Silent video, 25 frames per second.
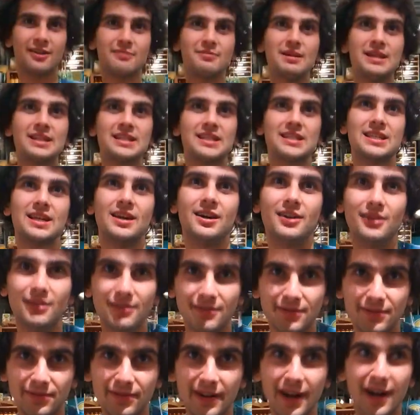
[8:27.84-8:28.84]
of myself
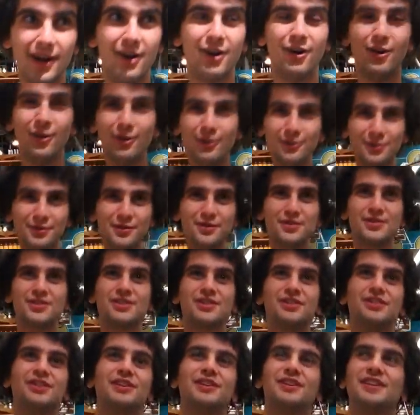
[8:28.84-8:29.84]
at Whole Foods
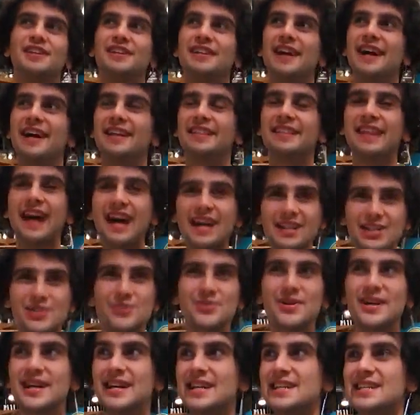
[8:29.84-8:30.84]
earlier tonight. That's
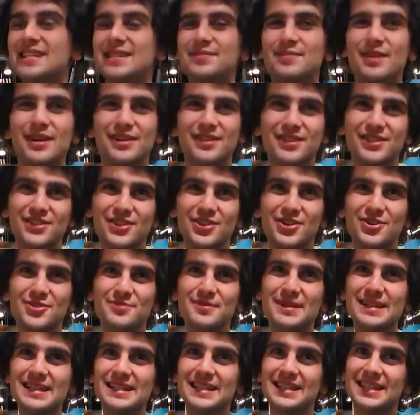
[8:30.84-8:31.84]
why I smell so
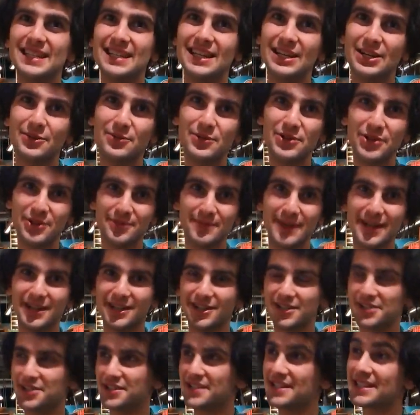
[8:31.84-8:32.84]
amazing when you're That's
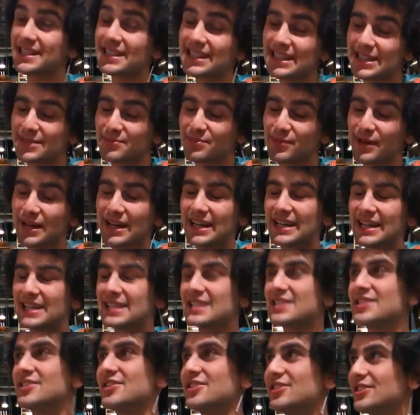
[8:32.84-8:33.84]
right. sleep, right?
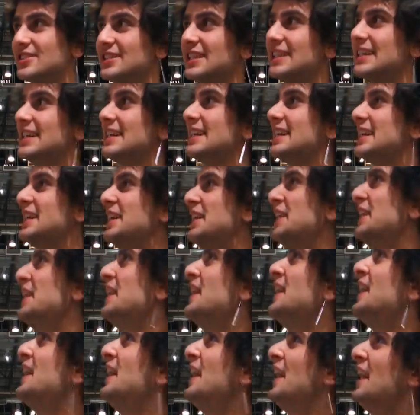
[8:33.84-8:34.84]
So That's right.
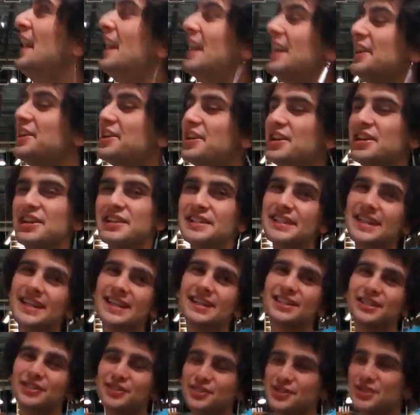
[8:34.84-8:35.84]
It's like
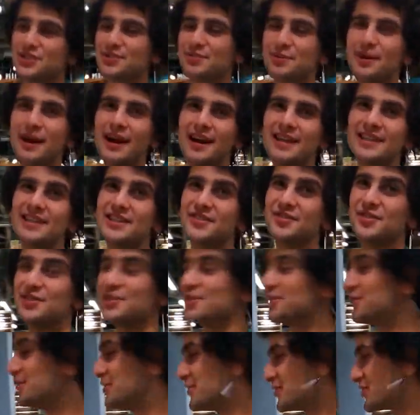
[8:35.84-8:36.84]
a little surprise for
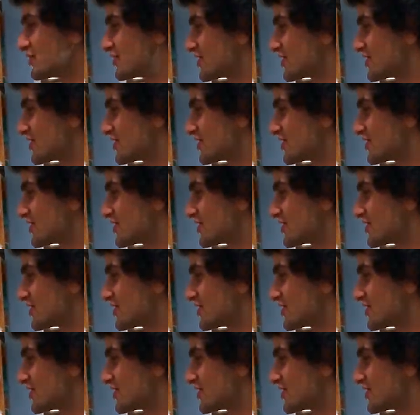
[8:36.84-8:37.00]
your future